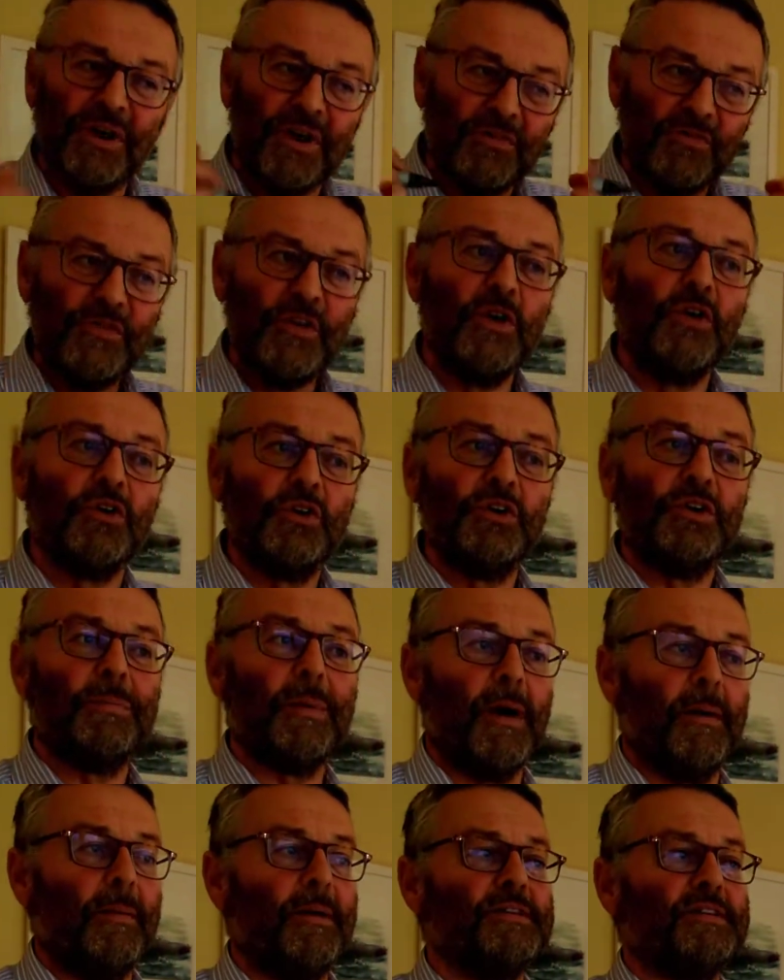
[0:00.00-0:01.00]
I feel good
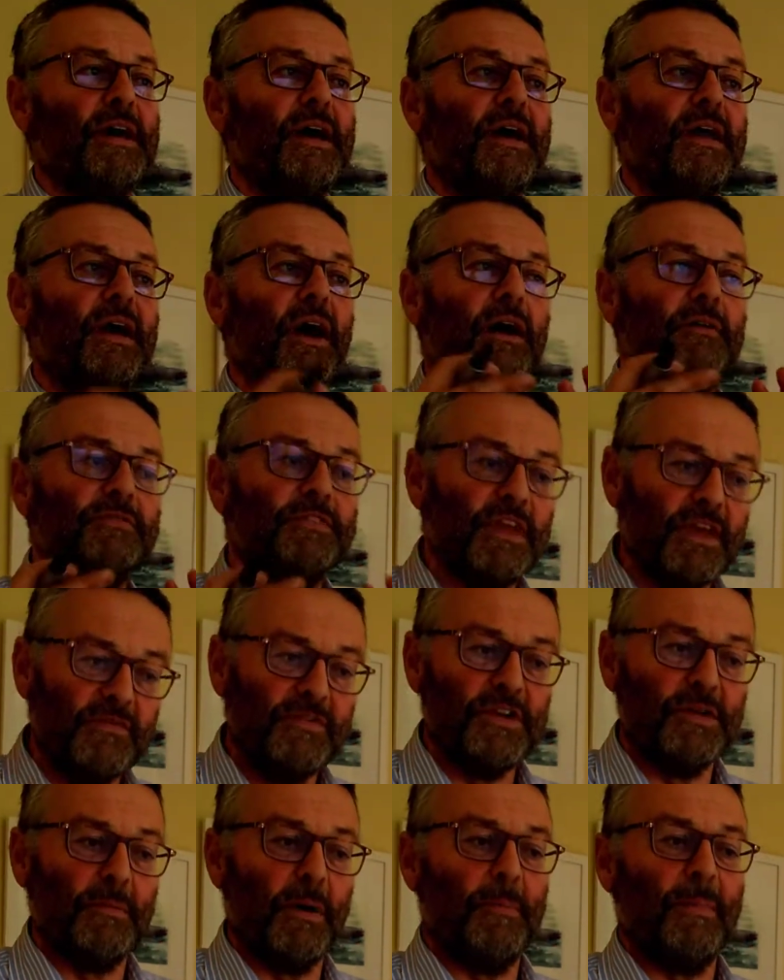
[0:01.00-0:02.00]
about my day. I've
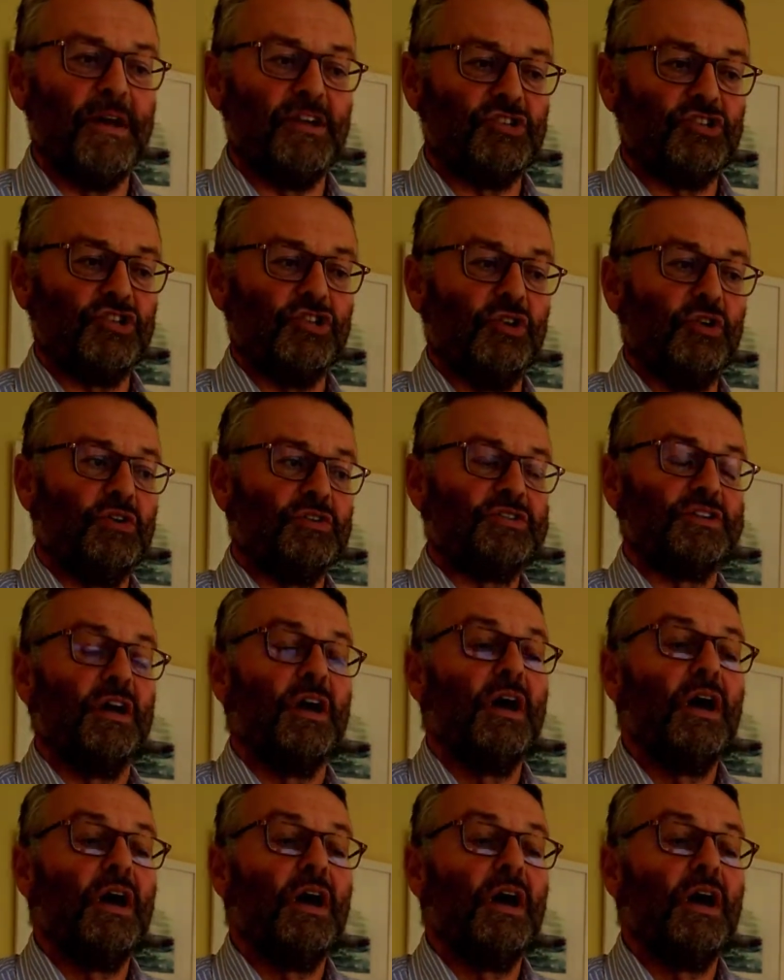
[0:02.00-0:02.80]
given it my best shot.